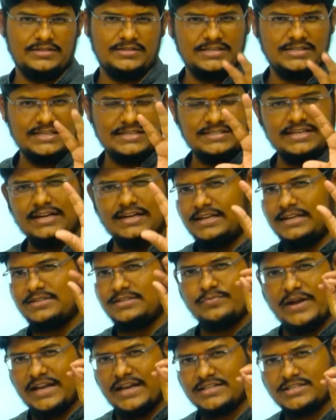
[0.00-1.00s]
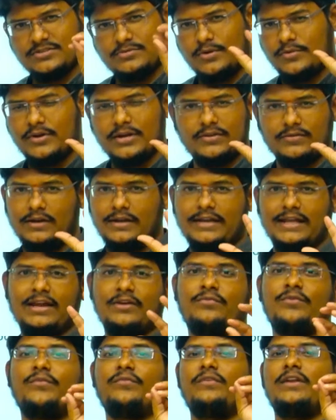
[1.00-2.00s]
Just it is maximum, it will take
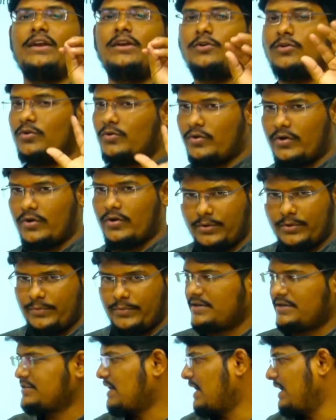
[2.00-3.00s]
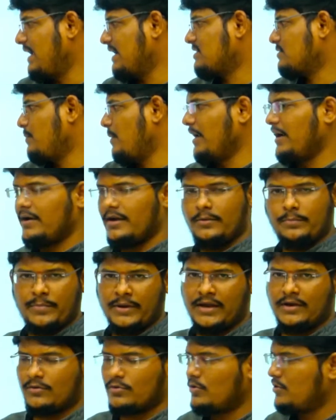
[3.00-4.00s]
15 to 20 minutes. I explained in
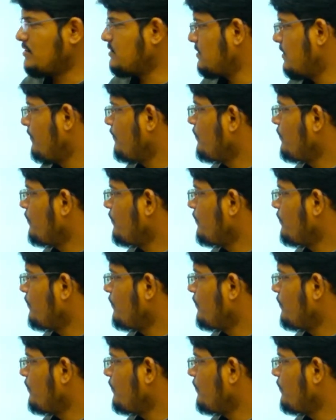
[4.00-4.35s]
paid course.